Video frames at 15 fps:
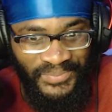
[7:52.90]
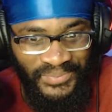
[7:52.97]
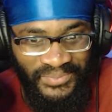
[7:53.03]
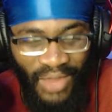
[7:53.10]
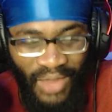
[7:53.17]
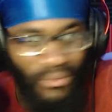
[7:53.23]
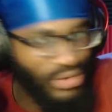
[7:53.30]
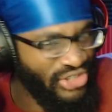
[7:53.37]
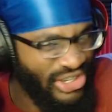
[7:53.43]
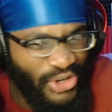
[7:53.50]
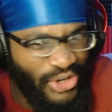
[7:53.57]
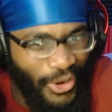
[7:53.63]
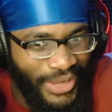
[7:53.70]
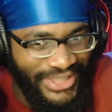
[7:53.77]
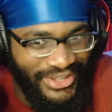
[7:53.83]
I wish I could
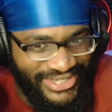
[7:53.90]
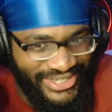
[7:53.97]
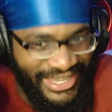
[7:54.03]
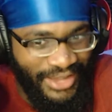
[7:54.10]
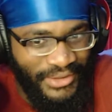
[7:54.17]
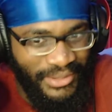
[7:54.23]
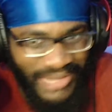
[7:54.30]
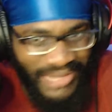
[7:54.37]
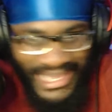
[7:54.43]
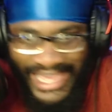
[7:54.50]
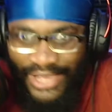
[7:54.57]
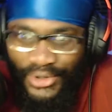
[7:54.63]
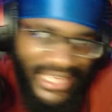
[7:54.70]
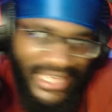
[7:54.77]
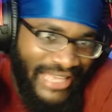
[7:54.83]
go in there and tell them, like, hey,
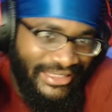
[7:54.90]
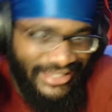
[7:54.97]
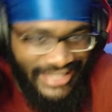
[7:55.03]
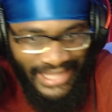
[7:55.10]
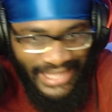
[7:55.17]
yo, he ate the candy,